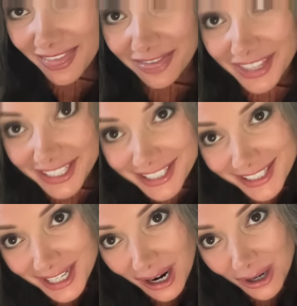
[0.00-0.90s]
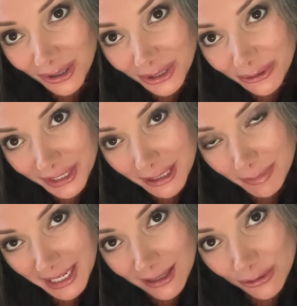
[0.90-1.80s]
this is how you keep
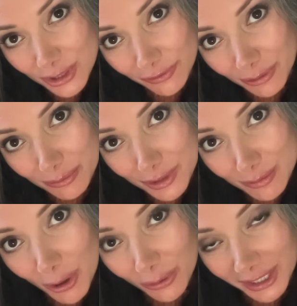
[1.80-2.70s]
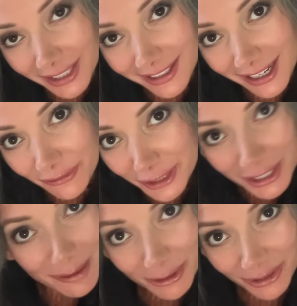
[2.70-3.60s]
candles from smoking. Every
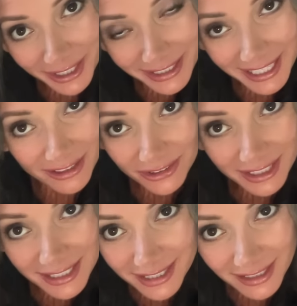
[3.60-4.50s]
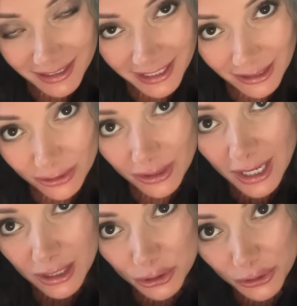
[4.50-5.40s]
time you light a candle, any scented candle,
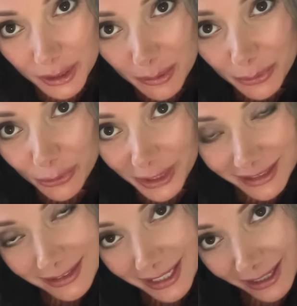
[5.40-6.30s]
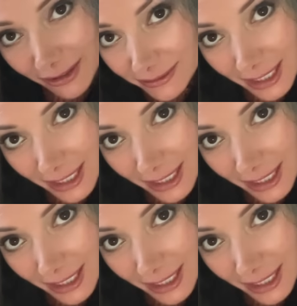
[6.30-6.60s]
trim the wick down.